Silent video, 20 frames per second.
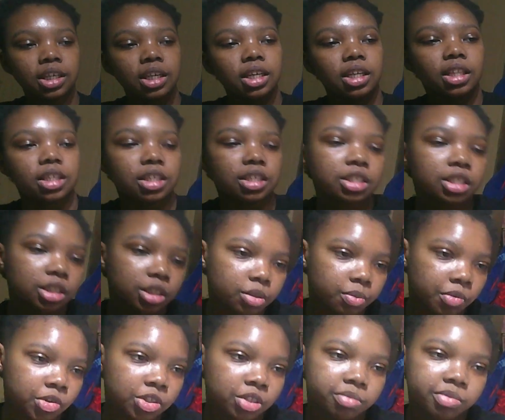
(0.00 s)
This is
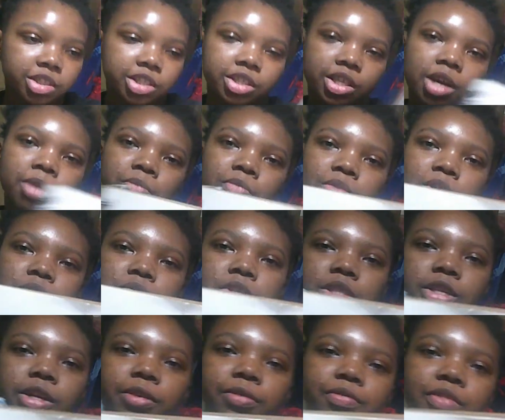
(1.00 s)
supposed to be them, but with
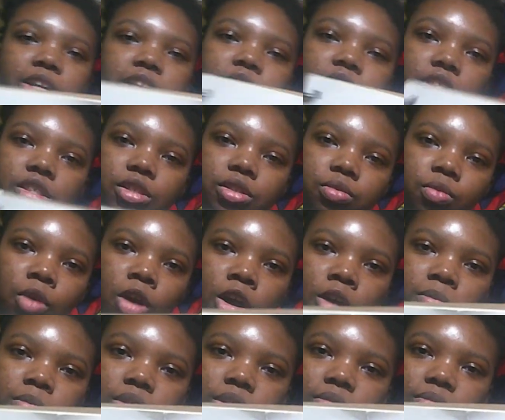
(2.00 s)
their faces swapped.